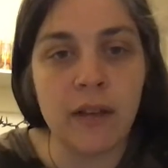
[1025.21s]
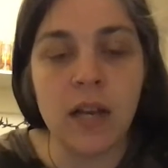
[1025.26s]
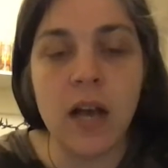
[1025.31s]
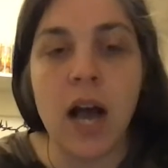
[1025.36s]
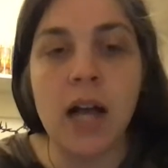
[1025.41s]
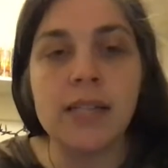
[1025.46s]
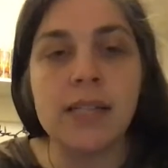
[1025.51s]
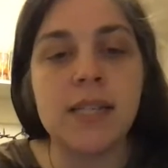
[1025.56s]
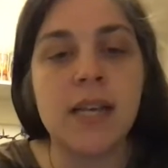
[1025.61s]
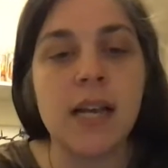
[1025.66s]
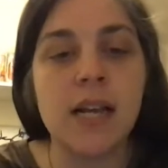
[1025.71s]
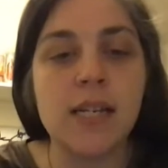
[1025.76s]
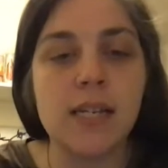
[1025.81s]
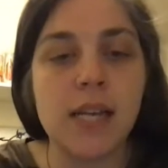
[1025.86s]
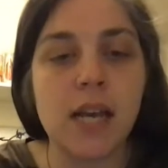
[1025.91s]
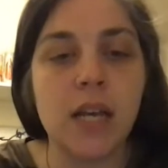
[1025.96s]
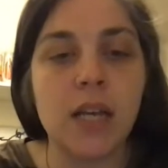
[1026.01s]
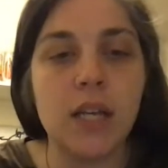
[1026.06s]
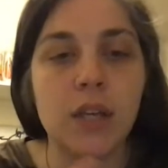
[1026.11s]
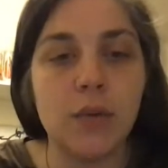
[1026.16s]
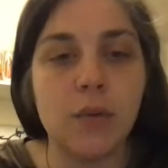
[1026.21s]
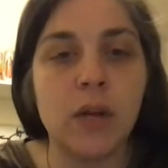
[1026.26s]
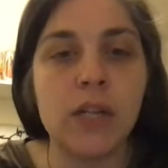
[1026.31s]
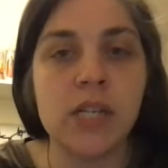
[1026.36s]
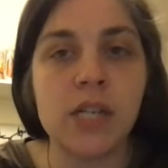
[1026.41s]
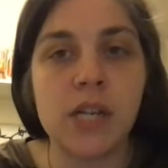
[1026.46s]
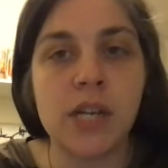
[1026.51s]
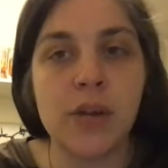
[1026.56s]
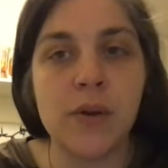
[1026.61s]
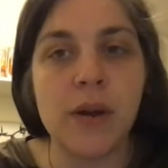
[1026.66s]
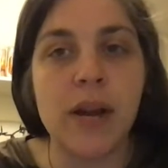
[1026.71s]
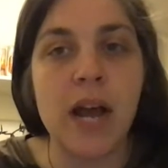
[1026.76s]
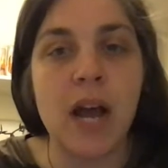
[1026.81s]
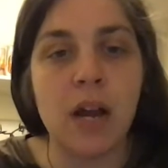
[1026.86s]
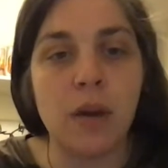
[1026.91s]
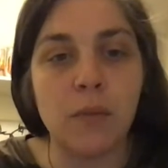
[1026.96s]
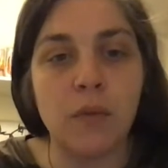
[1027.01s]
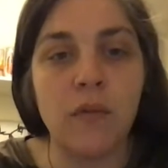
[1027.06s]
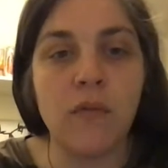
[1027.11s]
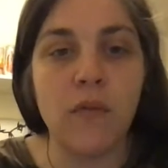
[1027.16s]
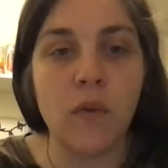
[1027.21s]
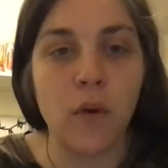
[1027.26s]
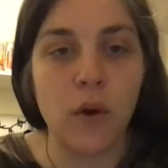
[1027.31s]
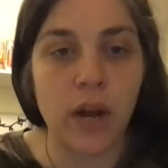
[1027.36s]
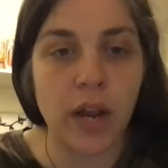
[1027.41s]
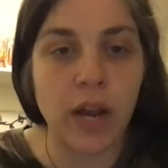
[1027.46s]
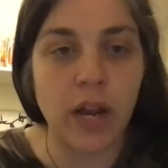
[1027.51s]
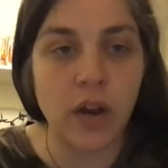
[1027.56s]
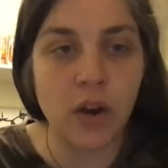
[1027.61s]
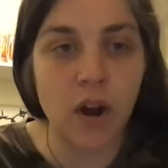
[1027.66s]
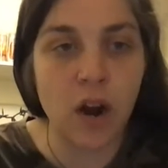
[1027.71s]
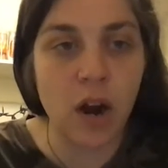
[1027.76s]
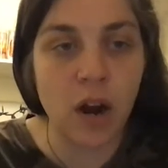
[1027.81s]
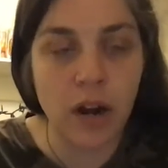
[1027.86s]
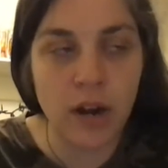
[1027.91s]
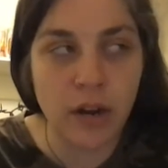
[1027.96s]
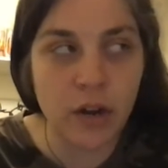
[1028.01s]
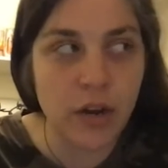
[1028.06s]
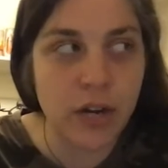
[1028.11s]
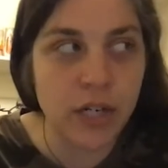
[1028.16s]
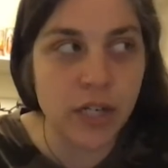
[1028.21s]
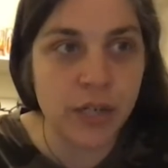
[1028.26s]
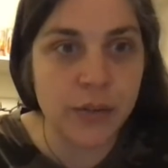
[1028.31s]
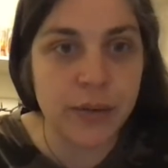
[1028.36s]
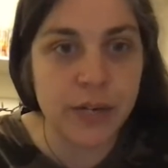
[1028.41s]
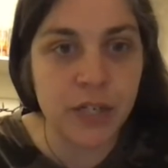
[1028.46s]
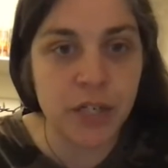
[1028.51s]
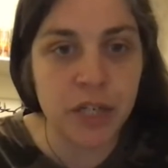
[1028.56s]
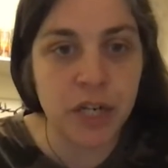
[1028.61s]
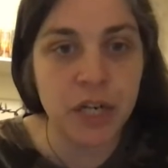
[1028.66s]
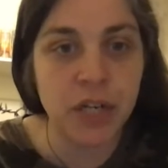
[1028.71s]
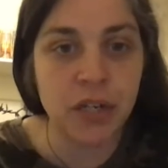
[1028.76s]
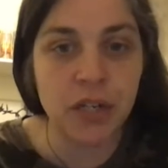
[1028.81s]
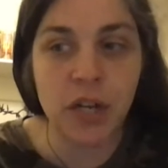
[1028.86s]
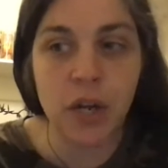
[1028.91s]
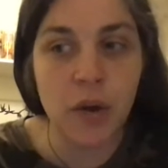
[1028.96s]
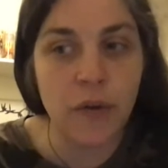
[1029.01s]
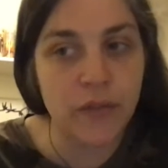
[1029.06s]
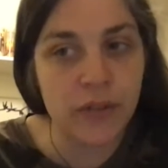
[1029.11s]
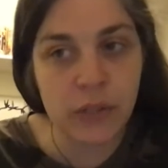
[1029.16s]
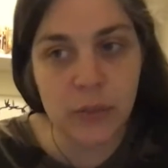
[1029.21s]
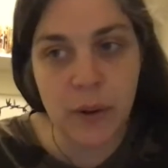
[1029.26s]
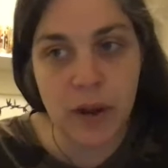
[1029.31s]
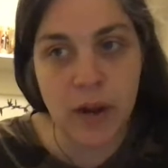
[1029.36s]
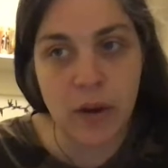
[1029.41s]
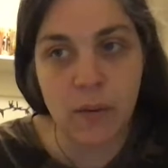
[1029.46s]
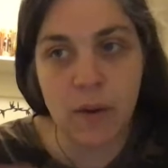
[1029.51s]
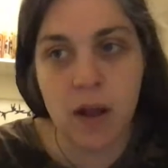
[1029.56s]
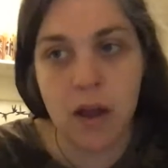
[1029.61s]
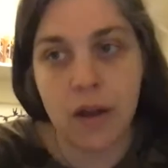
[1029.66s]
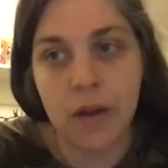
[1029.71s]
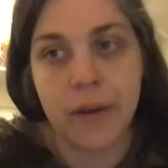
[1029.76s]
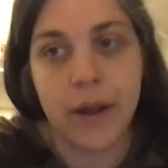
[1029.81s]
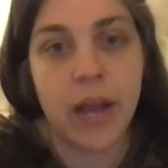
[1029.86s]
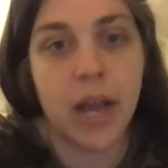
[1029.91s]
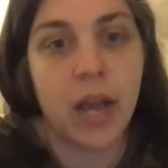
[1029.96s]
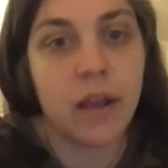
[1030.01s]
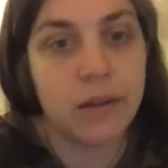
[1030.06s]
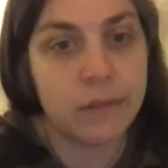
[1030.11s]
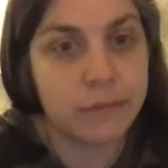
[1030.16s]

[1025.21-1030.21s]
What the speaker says: God's going to tell you what to do and how to move forward in your heart and your intuition. You'll know if it's right or wrong. Okay.